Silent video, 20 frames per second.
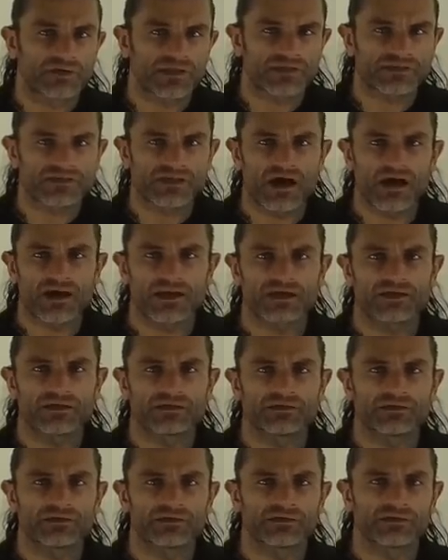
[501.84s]
gets higher
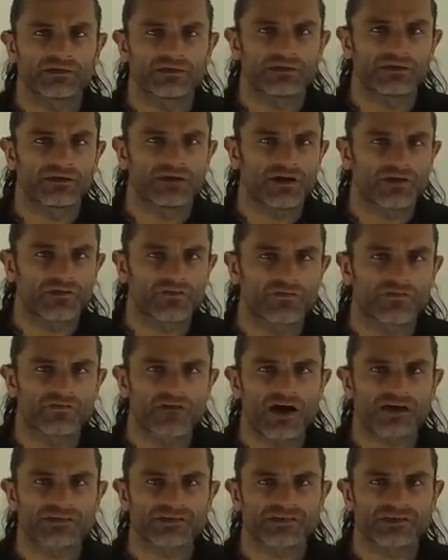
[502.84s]
and
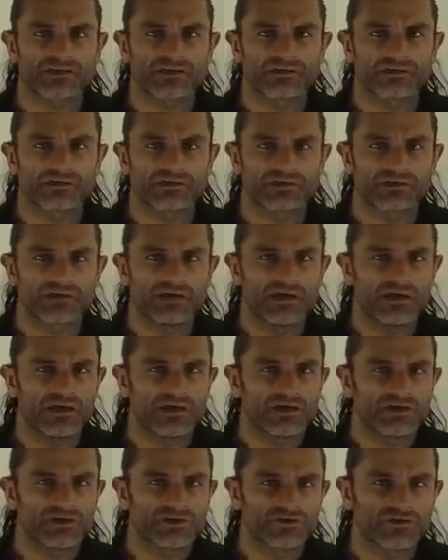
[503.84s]
faster
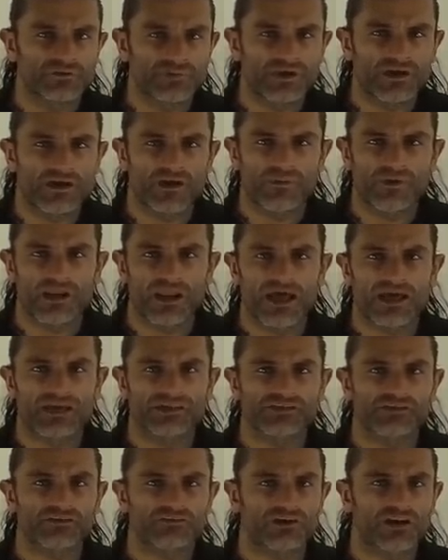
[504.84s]
as you become
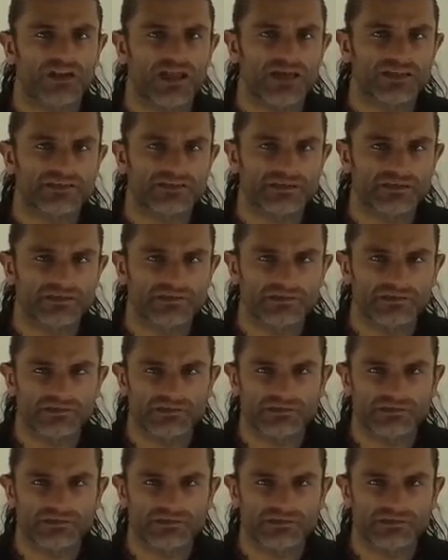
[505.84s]
lighter and lighter